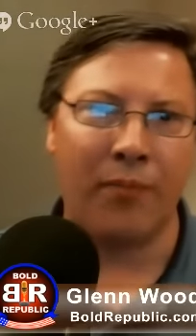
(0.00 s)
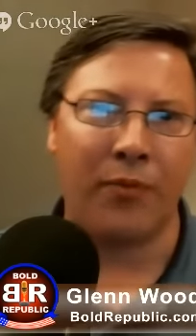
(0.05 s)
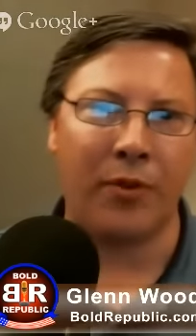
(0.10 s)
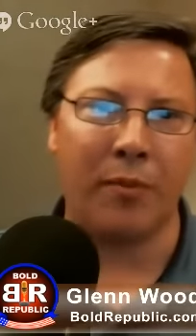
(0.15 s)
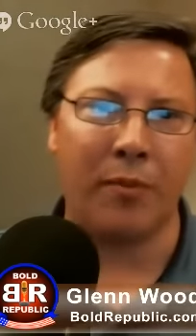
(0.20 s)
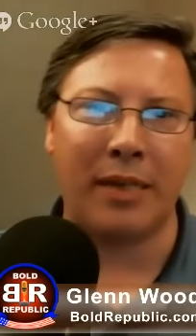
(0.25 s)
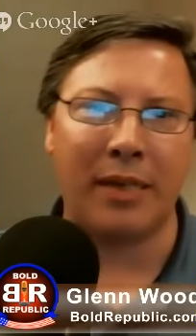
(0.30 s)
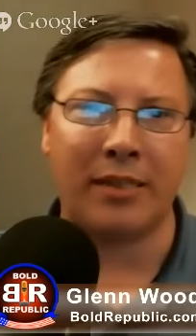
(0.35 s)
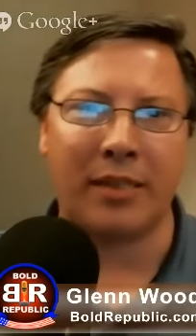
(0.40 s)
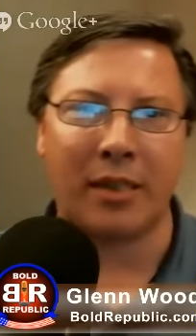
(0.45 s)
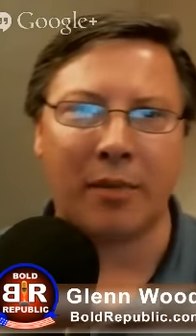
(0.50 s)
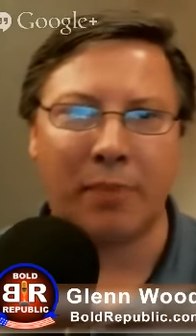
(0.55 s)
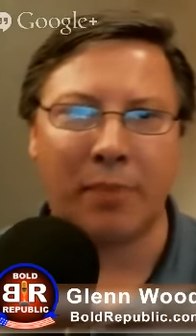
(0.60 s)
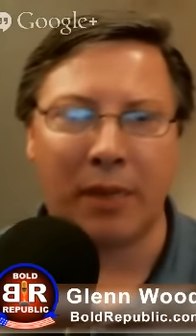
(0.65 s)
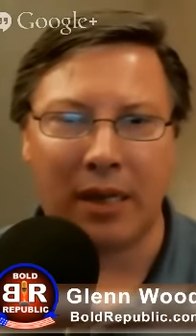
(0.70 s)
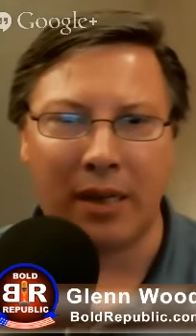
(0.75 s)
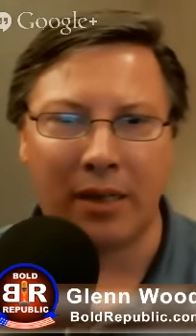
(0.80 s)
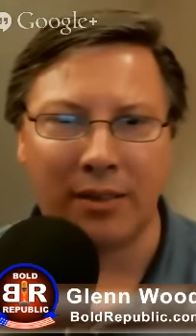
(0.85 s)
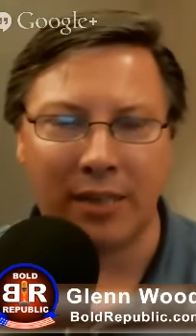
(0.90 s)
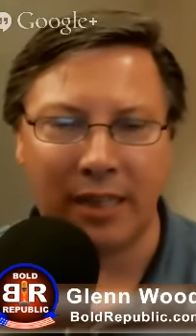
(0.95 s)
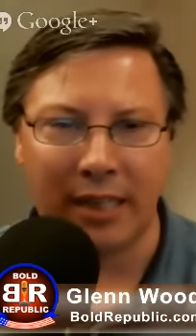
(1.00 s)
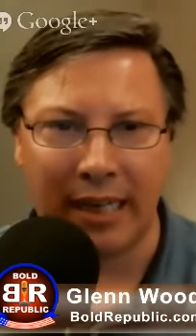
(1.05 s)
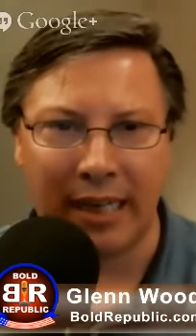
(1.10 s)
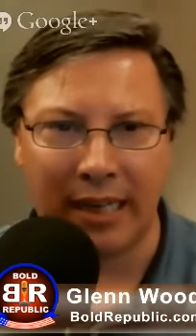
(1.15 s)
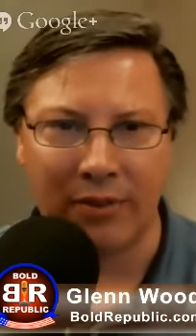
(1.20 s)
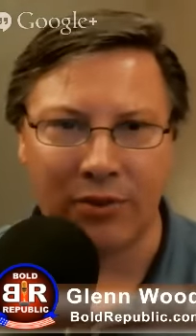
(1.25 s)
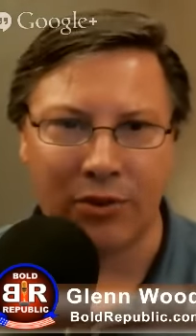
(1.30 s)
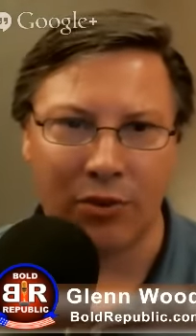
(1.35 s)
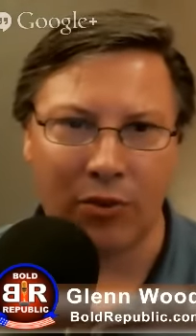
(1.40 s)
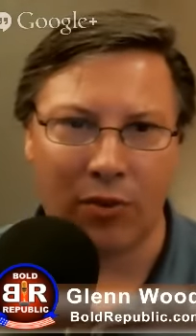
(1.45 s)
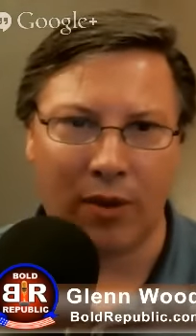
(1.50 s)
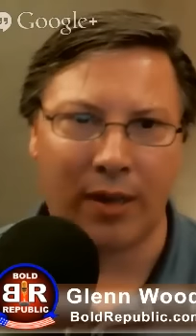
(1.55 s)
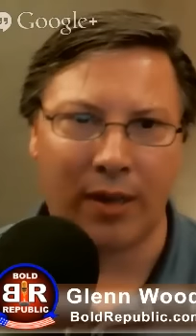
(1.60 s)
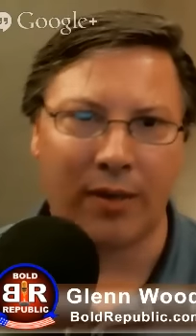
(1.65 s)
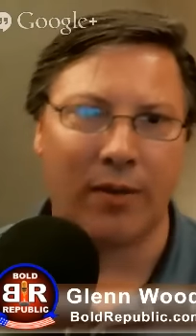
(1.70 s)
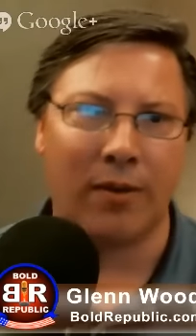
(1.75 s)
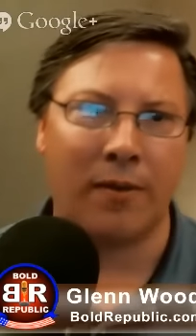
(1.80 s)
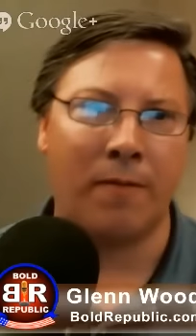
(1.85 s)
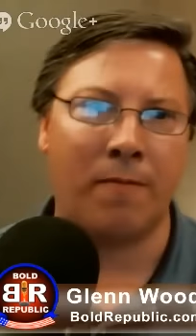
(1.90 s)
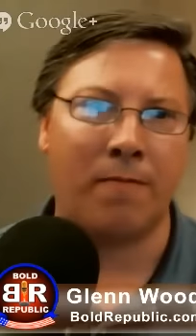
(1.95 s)
Domestic Policy Council
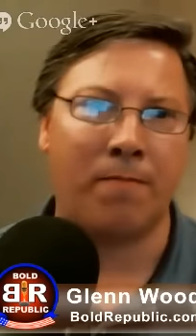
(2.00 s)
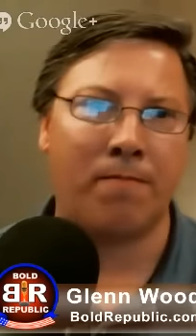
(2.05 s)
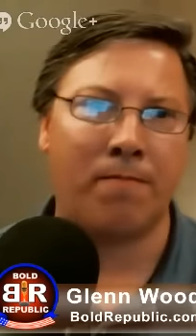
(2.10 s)
director.